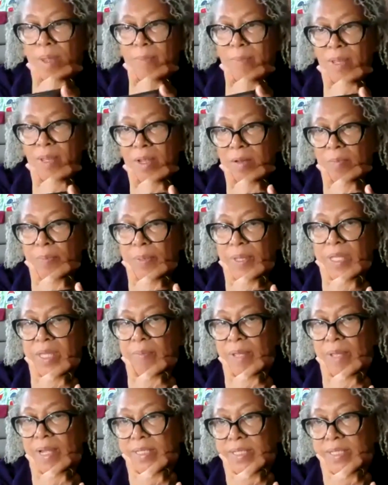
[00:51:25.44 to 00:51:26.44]
maybe I'll
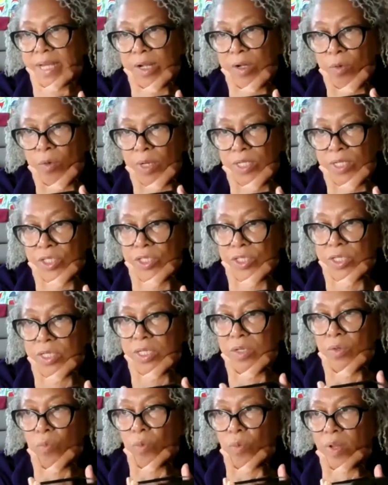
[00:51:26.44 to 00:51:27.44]
piggyback that
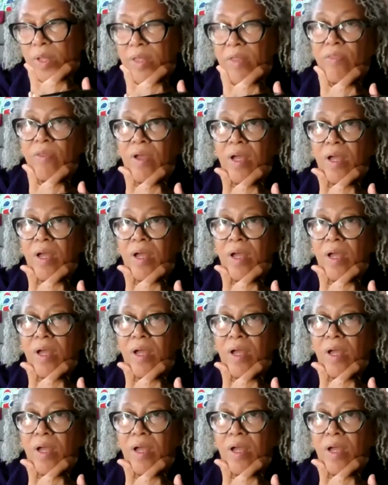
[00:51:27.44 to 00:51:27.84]
question with,